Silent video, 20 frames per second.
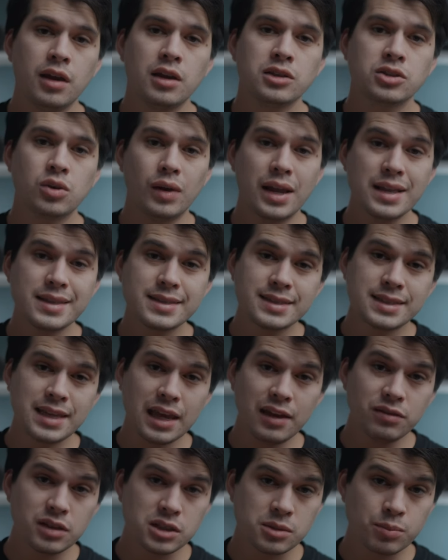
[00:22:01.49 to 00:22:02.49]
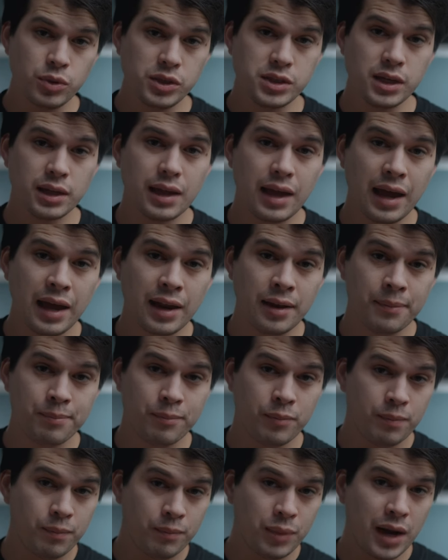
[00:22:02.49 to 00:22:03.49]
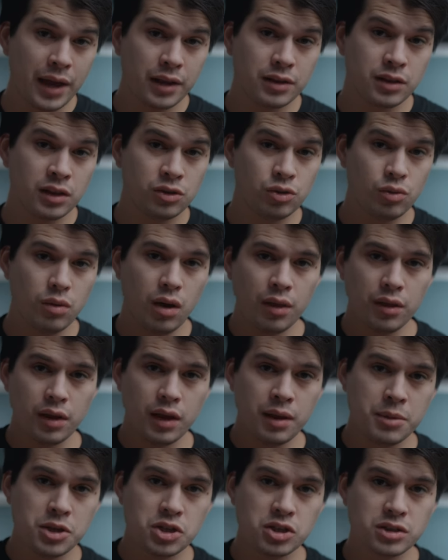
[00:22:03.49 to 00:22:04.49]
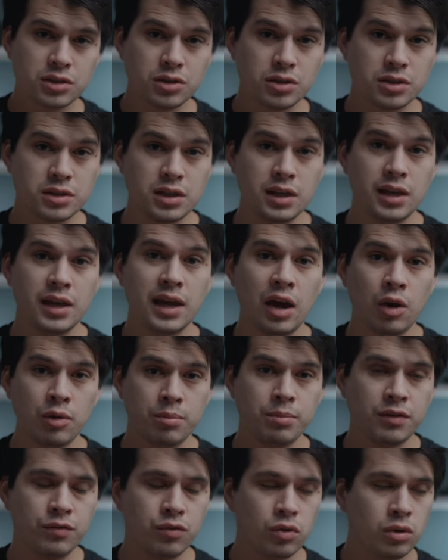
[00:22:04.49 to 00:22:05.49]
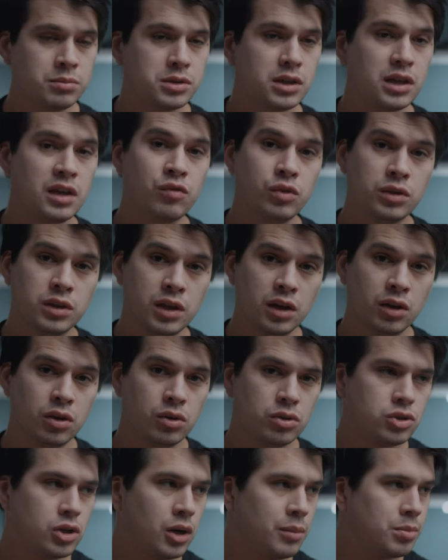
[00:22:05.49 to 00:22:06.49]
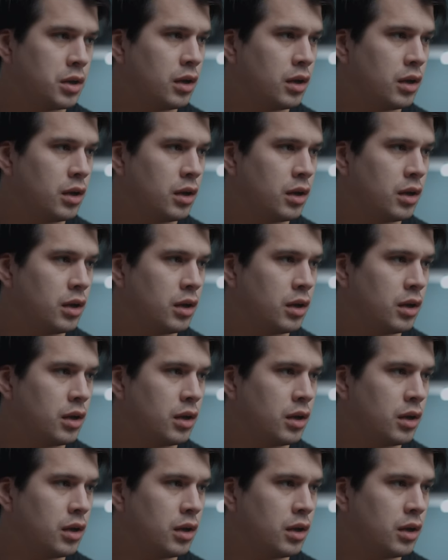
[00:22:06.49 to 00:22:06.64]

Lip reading: So let's save this preset and apply it into other images to see how it performs if we did a good job.